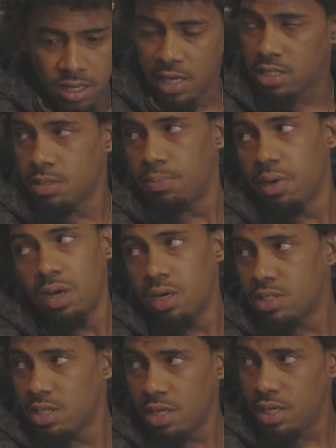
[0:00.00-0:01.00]
That's the
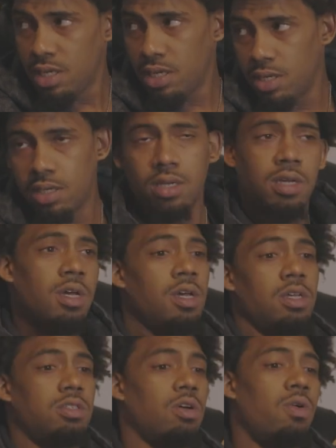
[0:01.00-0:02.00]
plug to the league.
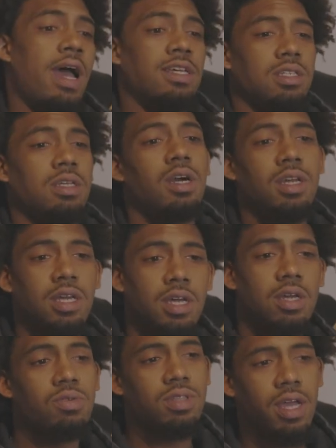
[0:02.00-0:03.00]
So as a young
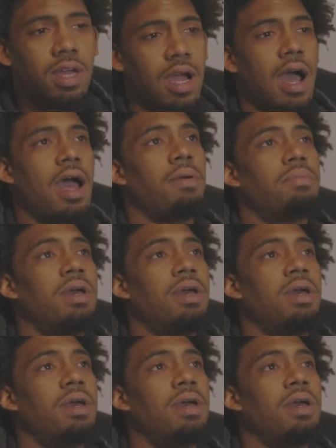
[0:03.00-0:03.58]
kid, you think, all right,